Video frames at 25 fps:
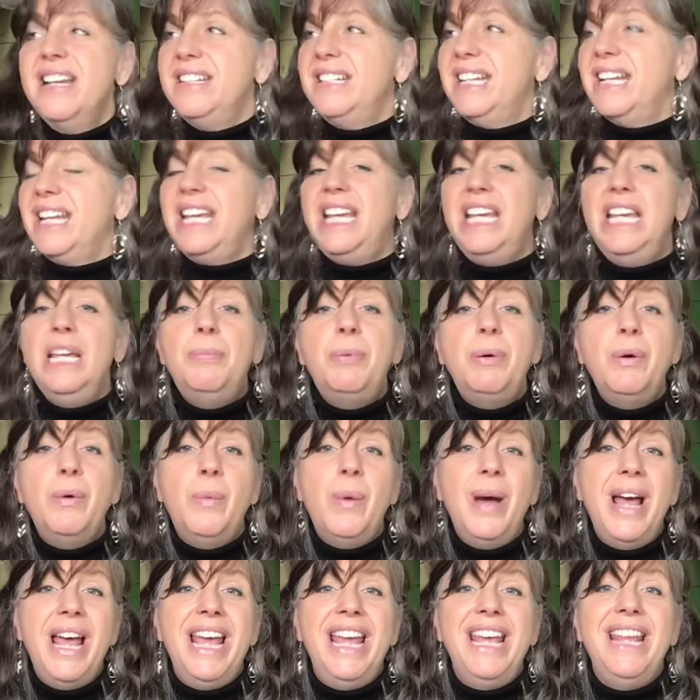to keep
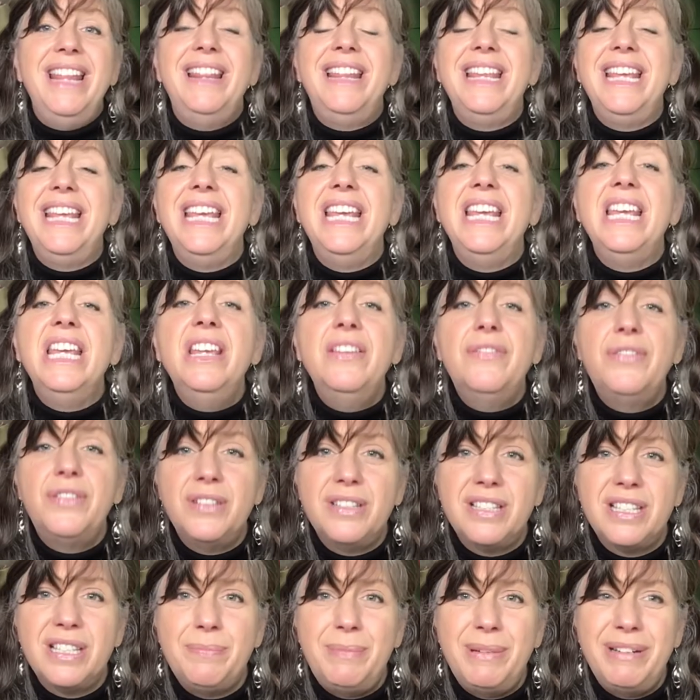away the
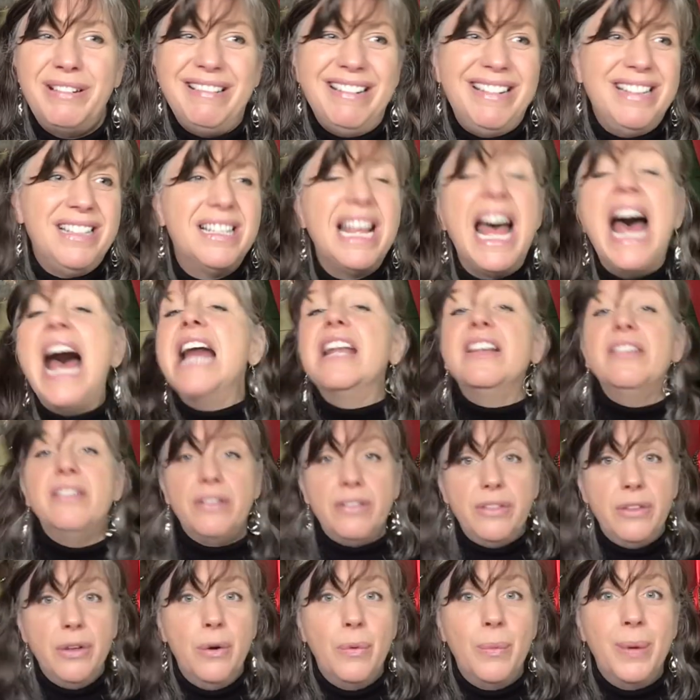evil spirits and
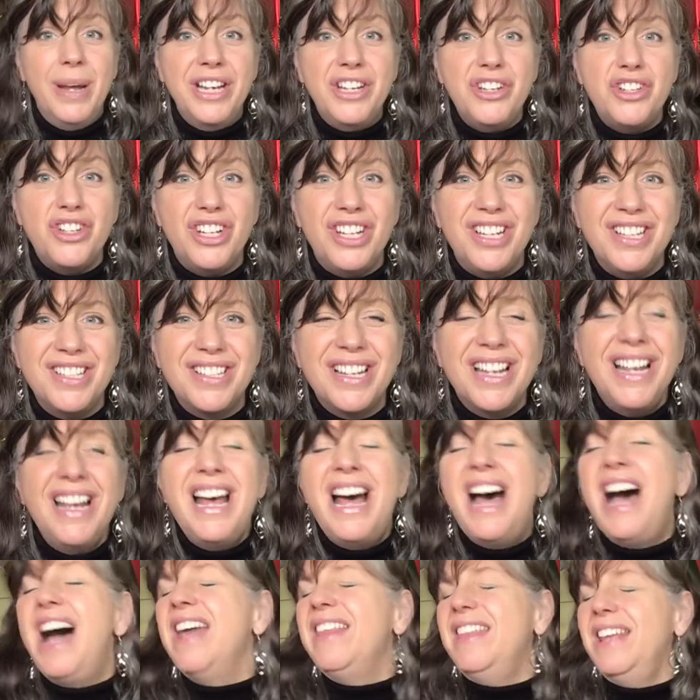the witches.
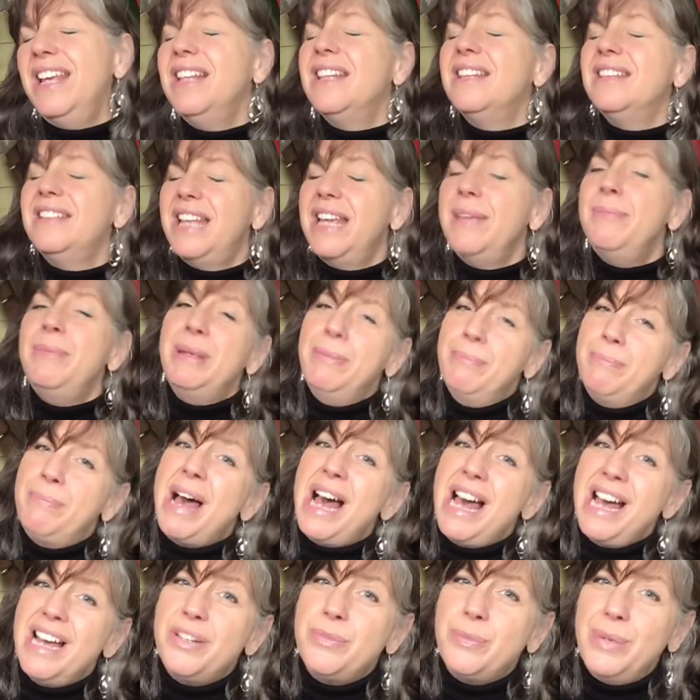I think they mean
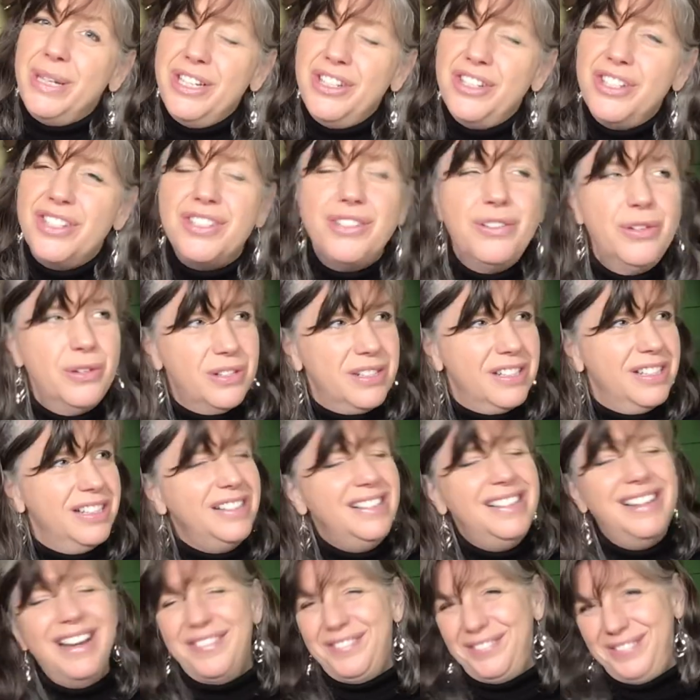bad witches, not
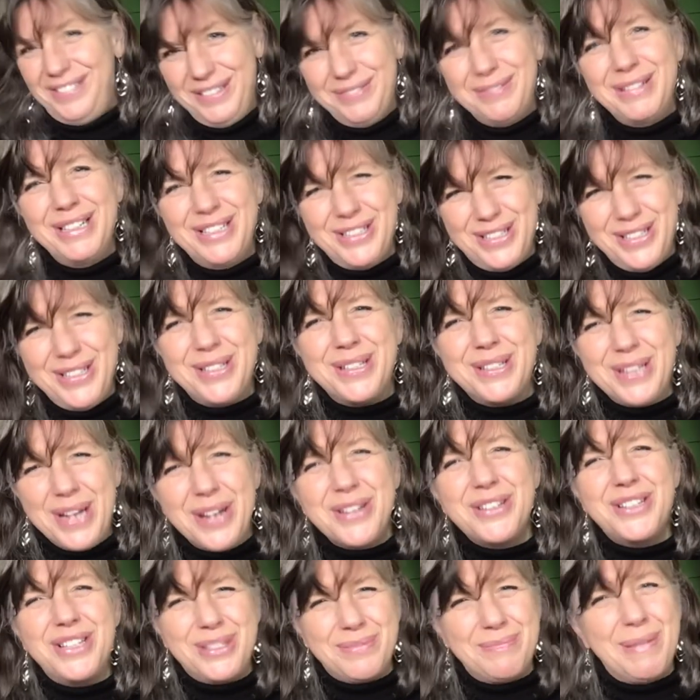lovely witches
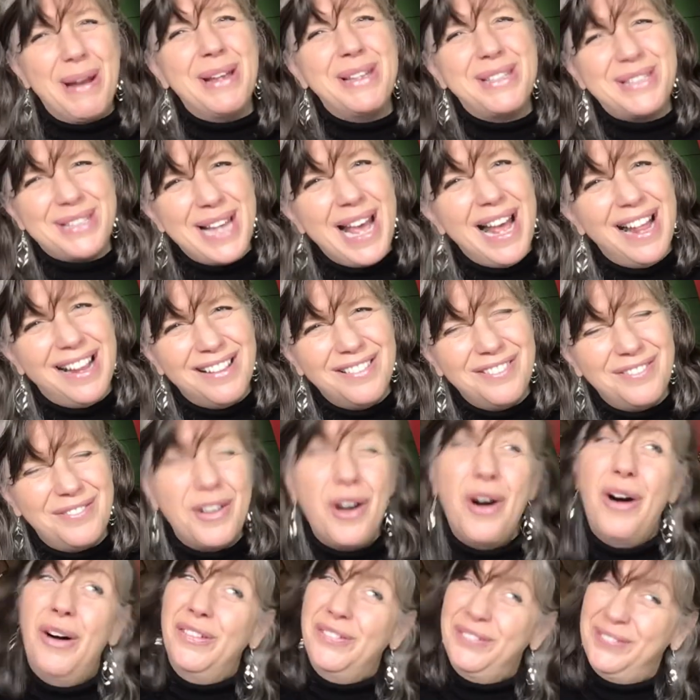such as myself,
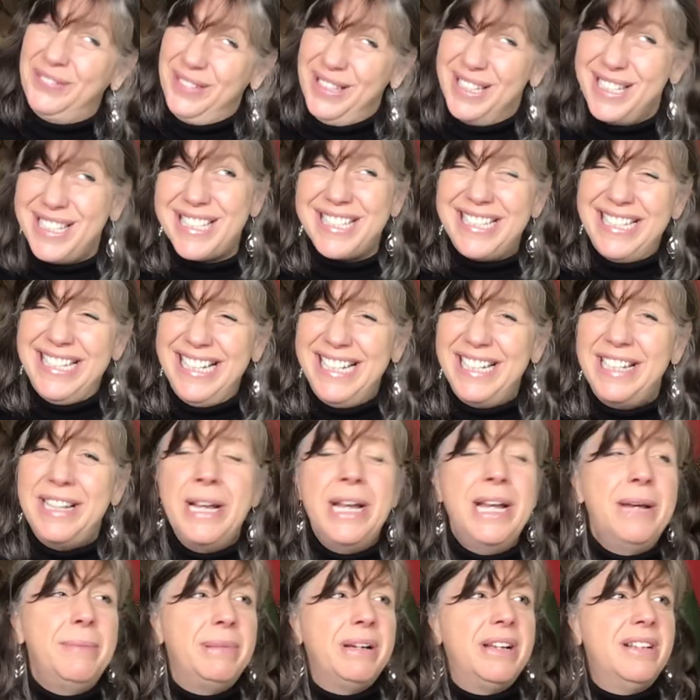obviously,
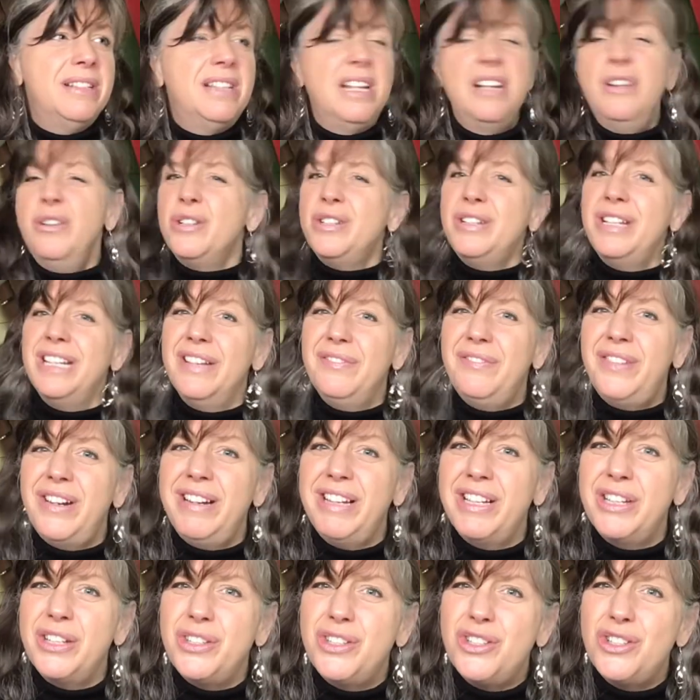because they're not doing a very
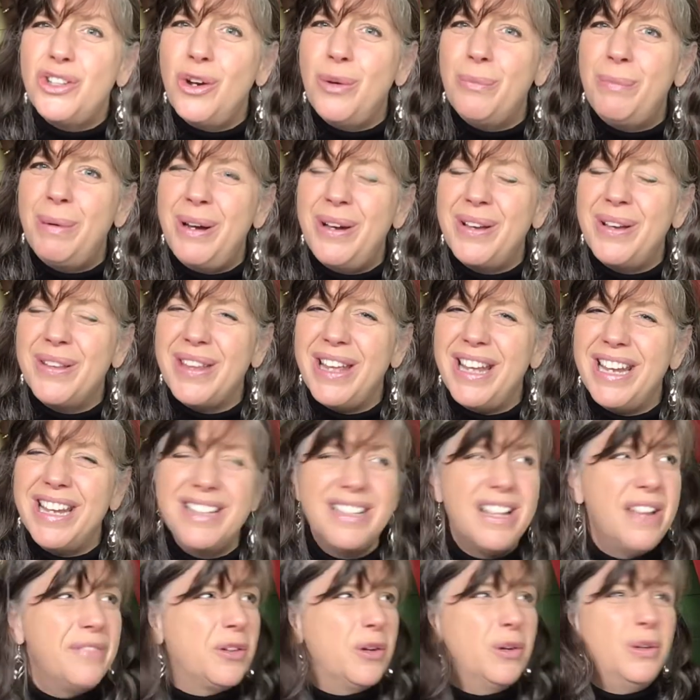good job, are they? Because
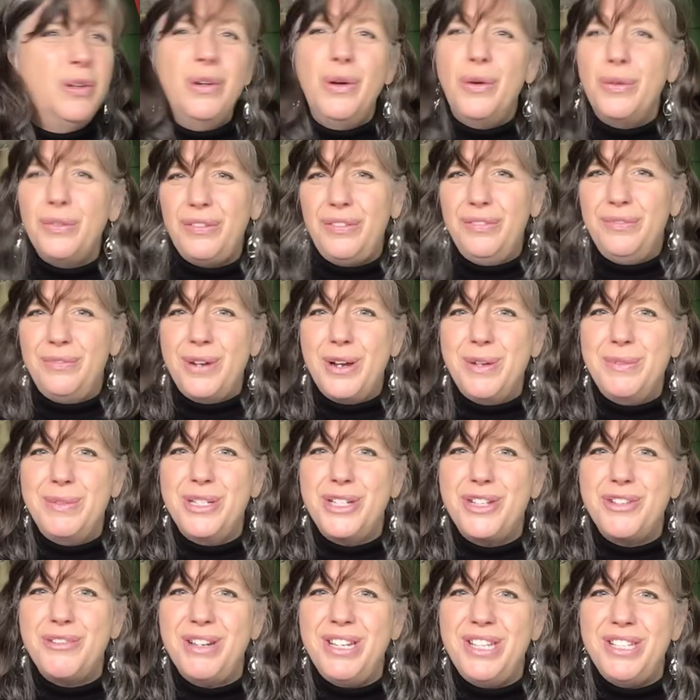I've got lots of Rowan
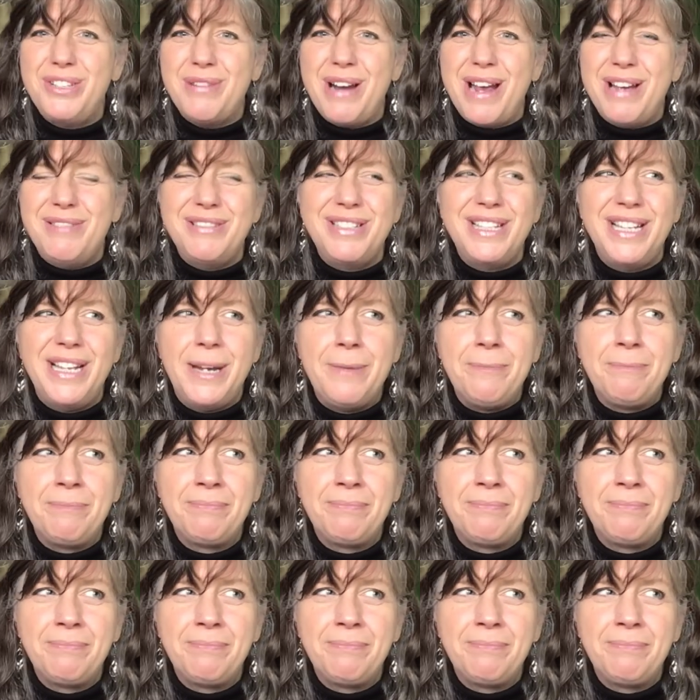trees around here.